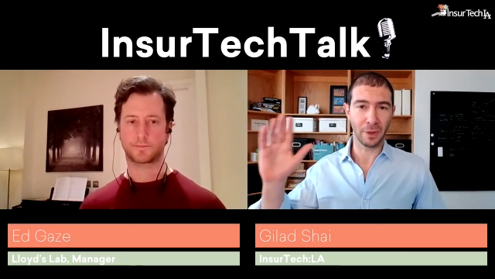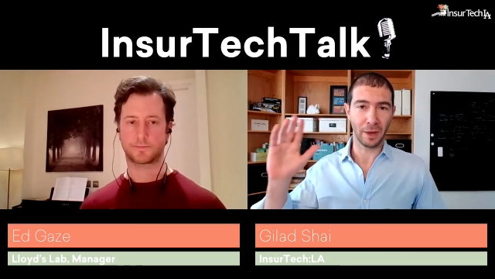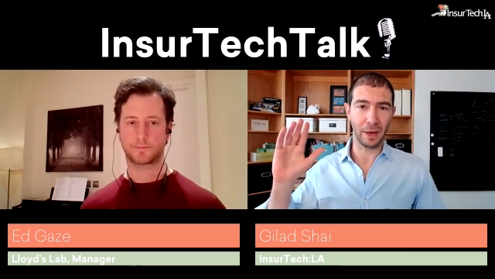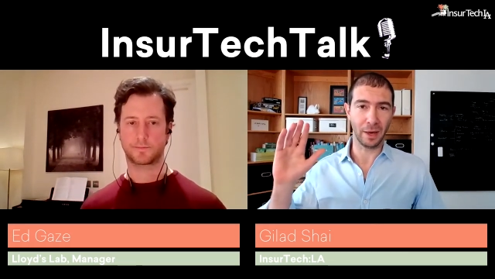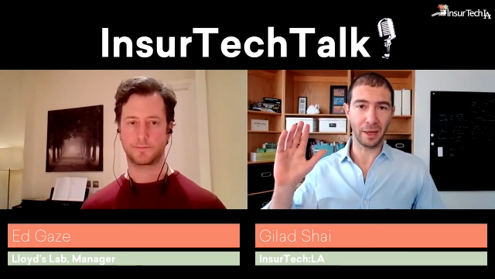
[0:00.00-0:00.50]

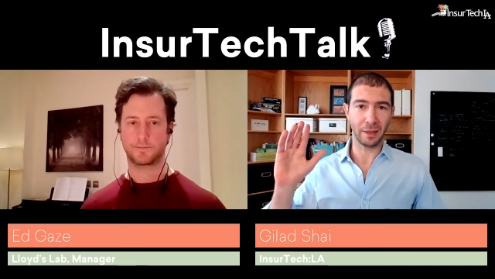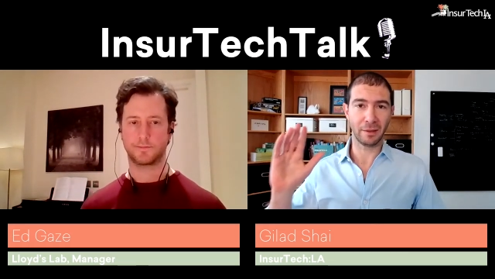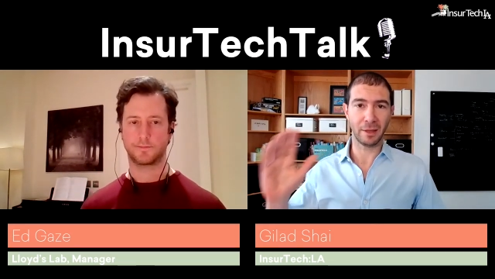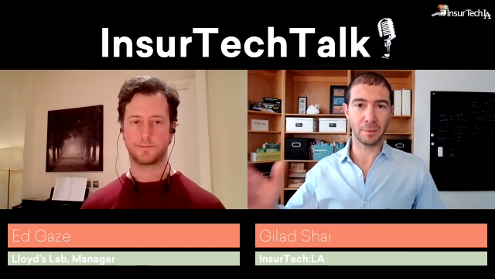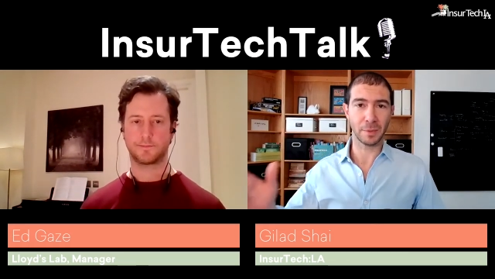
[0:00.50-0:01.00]
Speaker 1: uh,
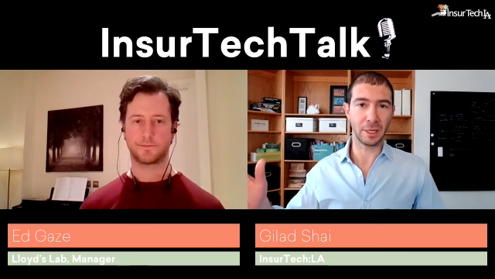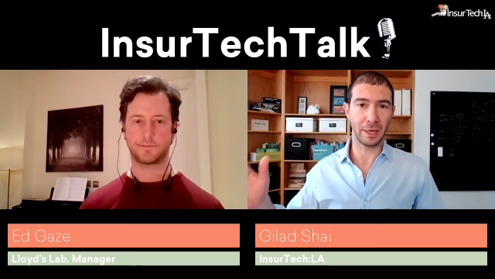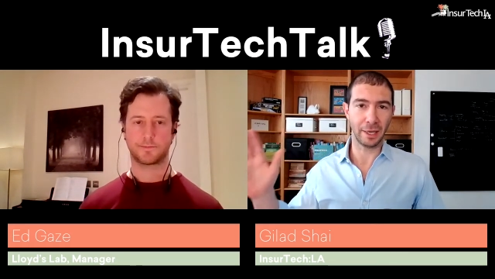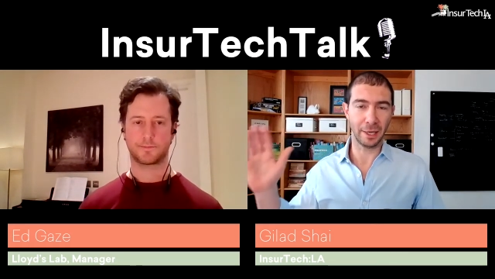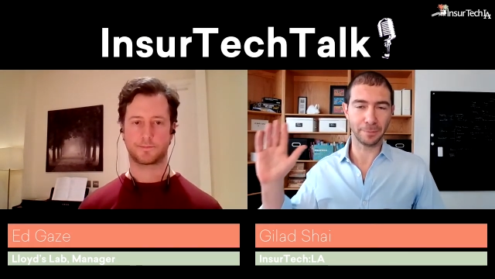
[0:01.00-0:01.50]
Teams
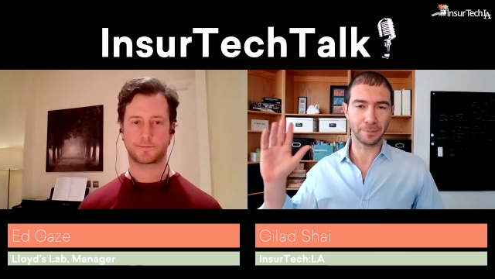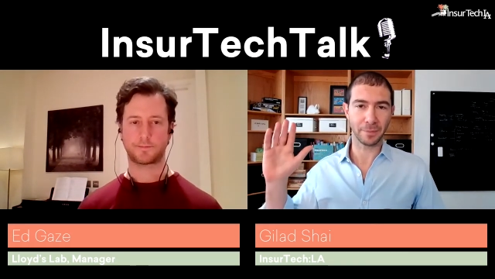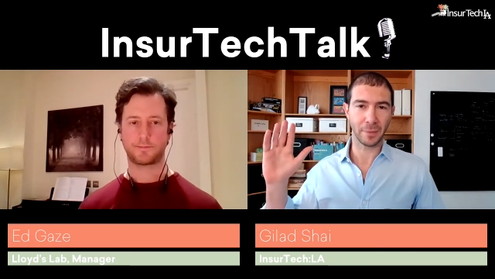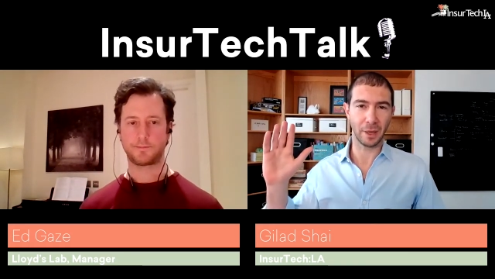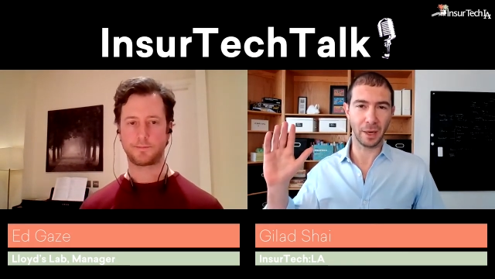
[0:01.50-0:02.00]
Lee
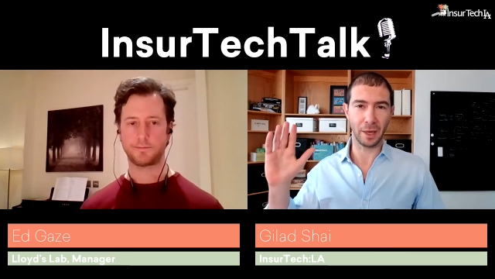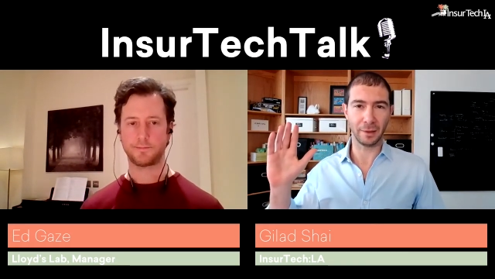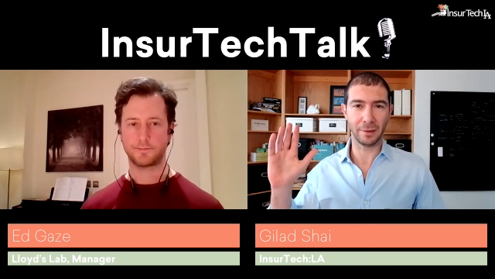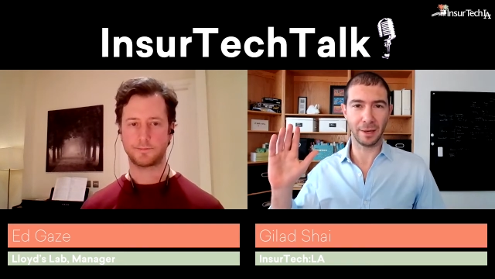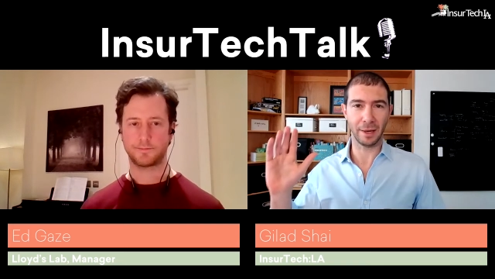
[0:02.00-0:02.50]
and
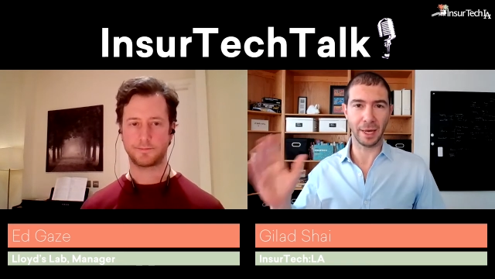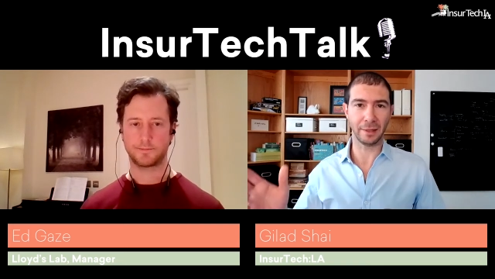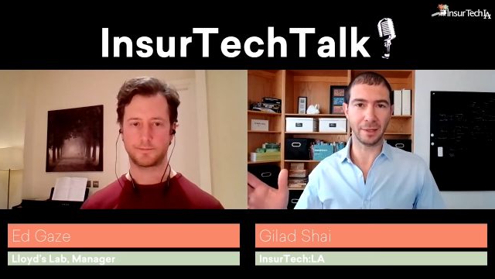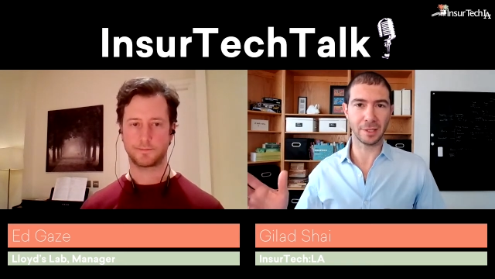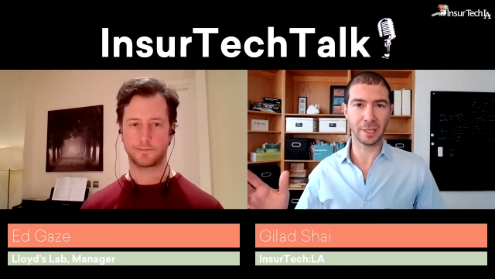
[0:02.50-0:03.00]
uh, Andy
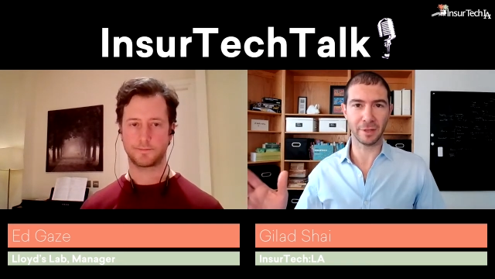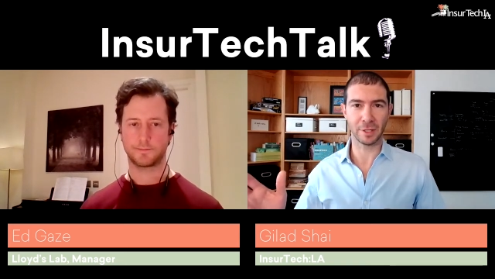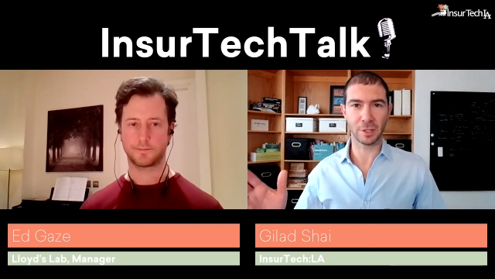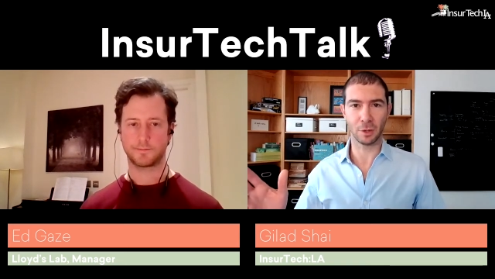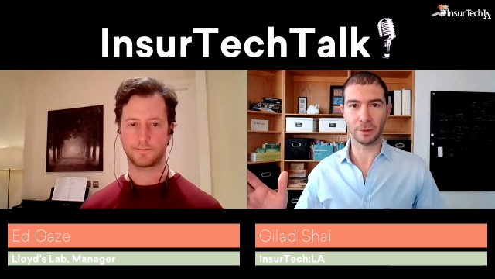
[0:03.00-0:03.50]

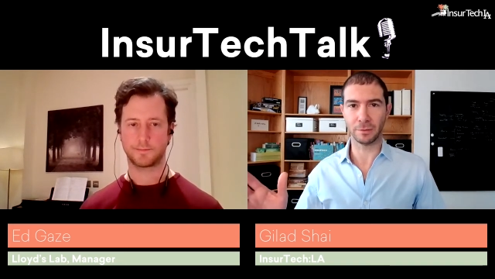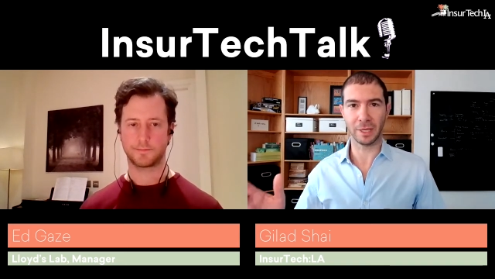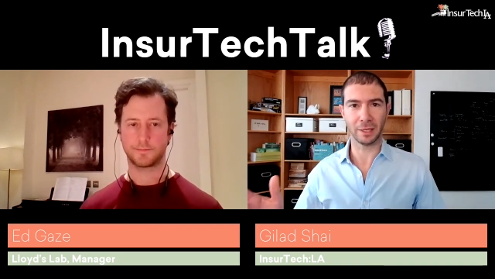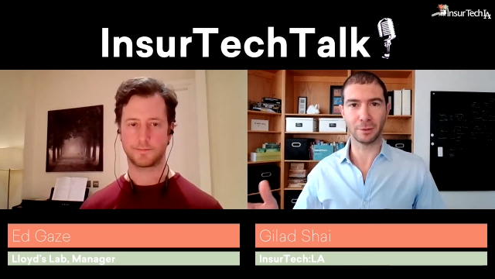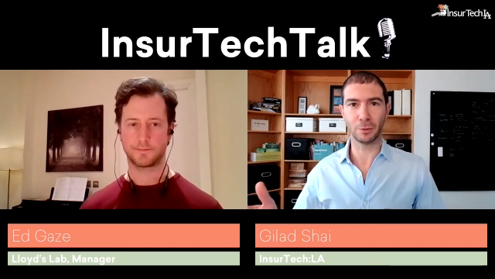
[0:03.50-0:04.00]
Stevenson
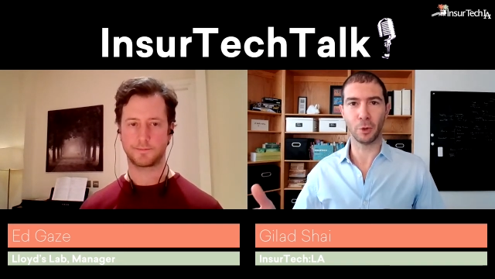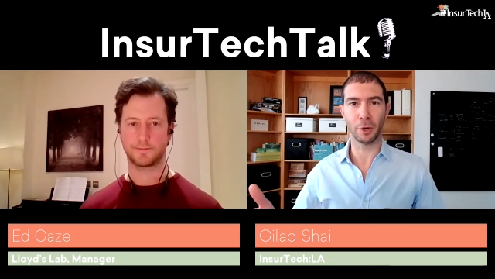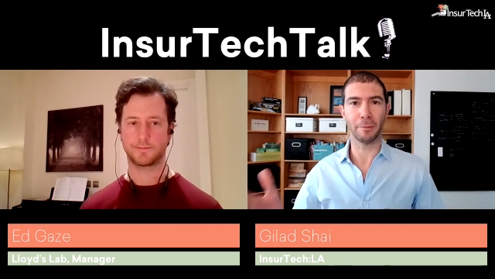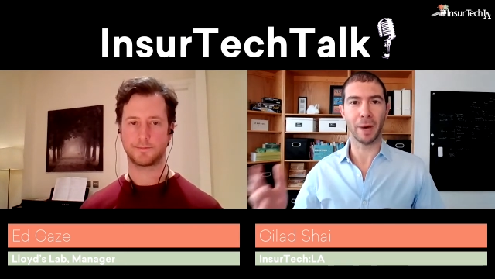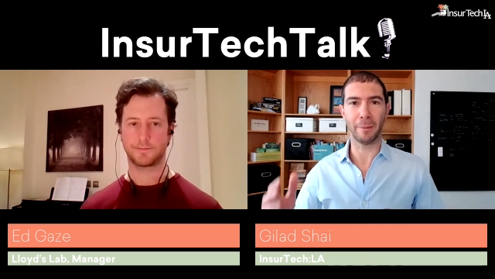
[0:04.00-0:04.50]
that were
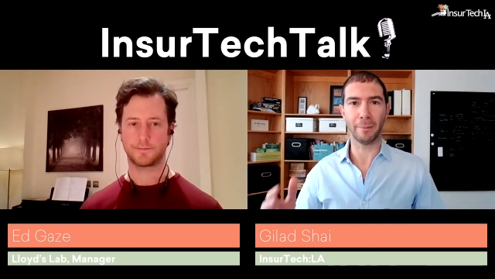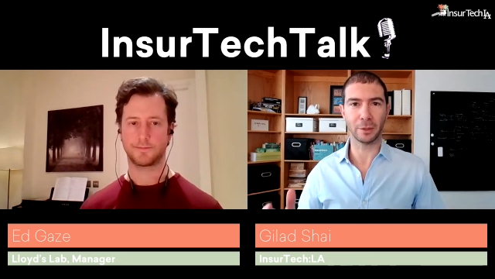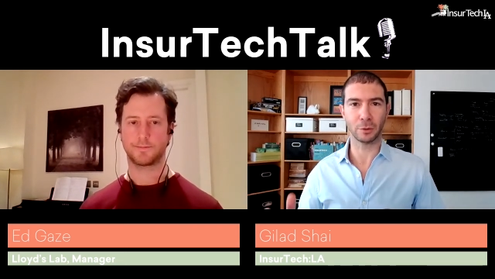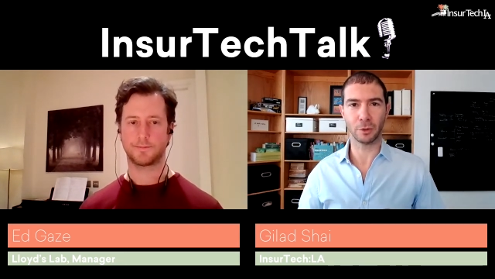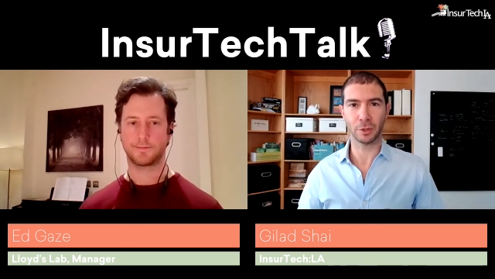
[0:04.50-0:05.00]
my
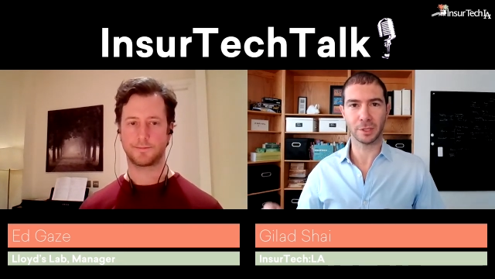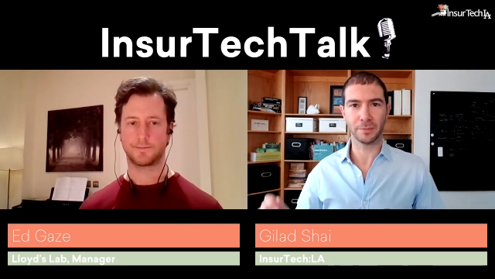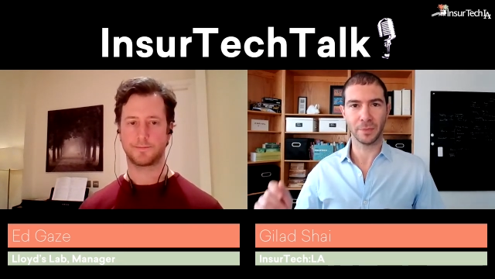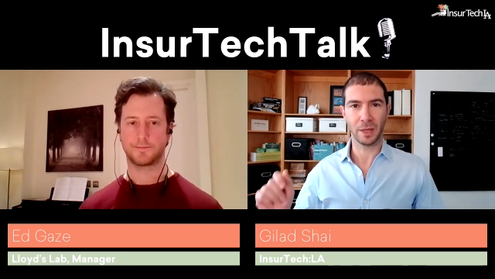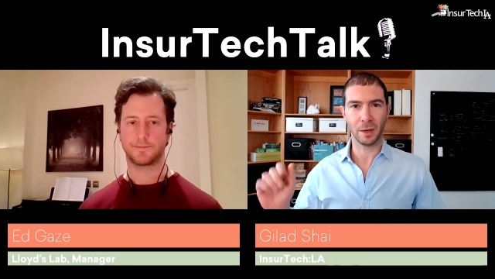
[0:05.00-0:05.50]
mentors.
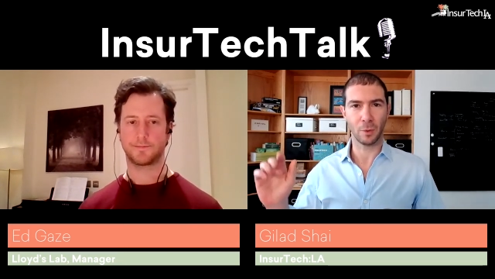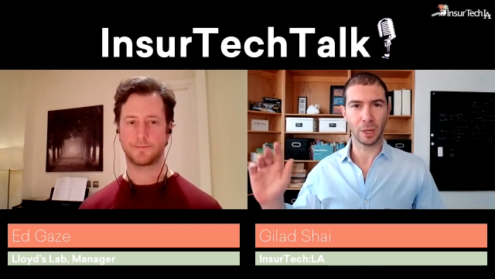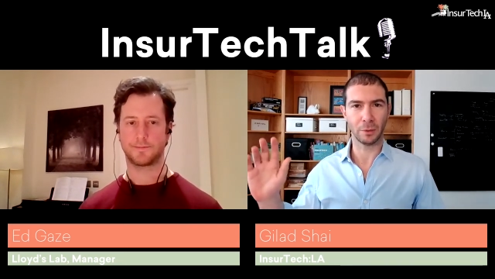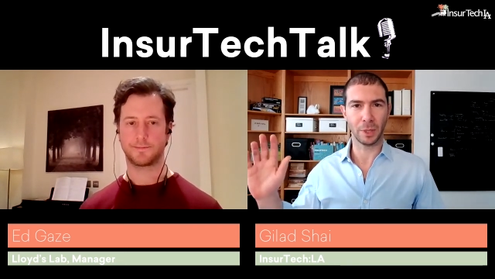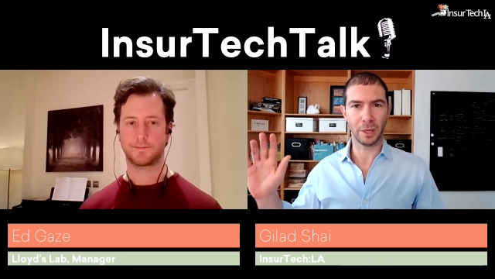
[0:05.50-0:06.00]
One
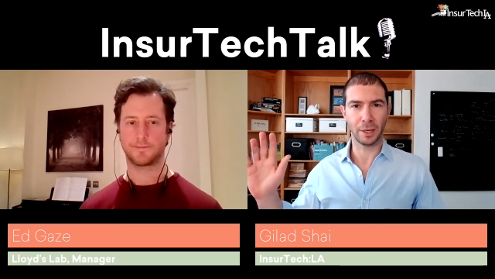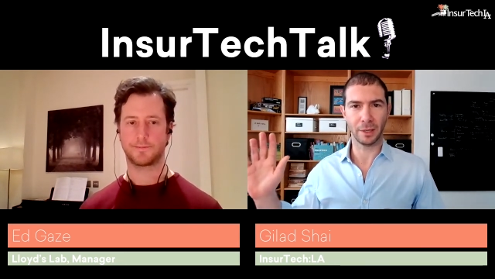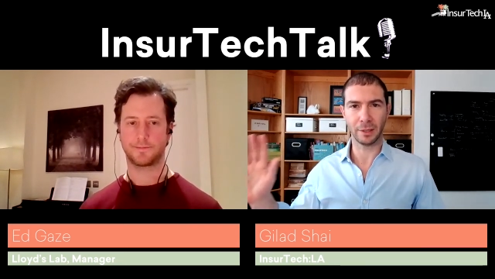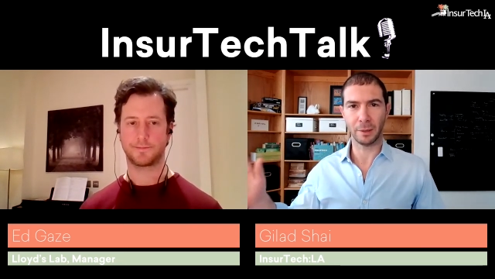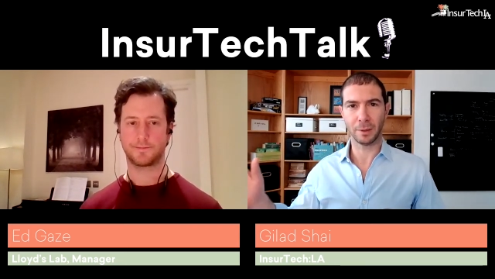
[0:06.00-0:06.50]
uh,
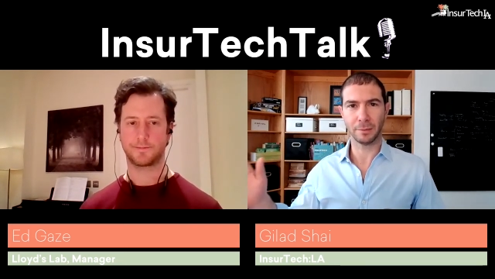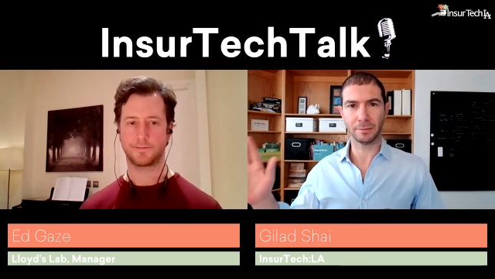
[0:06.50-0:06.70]
team.